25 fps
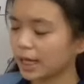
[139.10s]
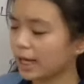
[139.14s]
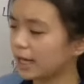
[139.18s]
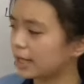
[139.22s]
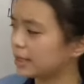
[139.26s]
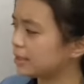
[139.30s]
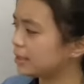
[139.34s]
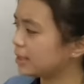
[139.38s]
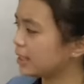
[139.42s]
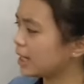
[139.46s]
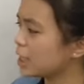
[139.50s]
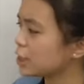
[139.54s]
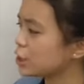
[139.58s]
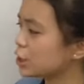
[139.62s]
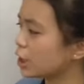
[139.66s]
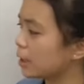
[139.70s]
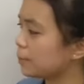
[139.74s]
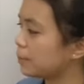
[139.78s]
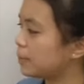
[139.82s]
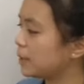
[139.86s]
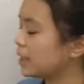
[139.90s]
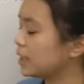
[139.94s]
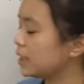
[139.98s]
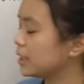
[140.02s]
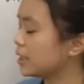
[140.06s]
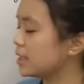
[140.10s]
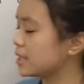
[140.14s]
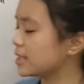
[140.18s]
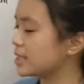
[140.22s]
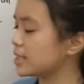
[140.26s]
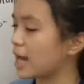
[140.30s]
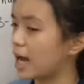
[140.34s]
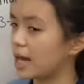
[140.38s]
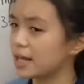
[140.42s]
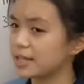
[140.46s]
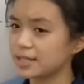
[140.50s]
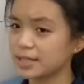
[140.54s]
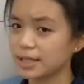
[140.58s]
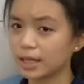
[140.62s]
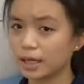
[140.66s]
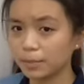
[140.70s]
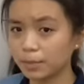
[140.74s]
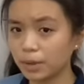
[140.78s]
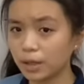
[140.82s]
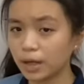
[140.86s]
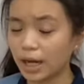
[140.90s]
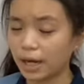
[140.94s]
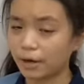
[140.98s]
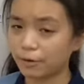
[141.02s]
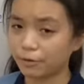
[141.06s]
and DHAP is
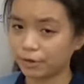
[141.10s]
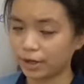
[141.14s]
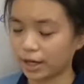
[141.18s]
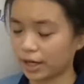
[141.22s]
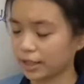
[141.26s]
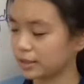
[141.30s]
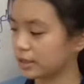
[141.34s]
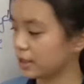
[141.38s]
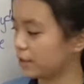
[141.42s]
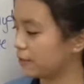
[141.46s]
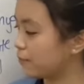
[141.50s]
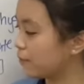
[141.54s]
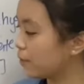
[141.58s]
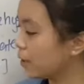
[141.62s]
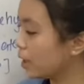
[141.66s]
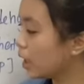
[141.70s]
unstable and reactive.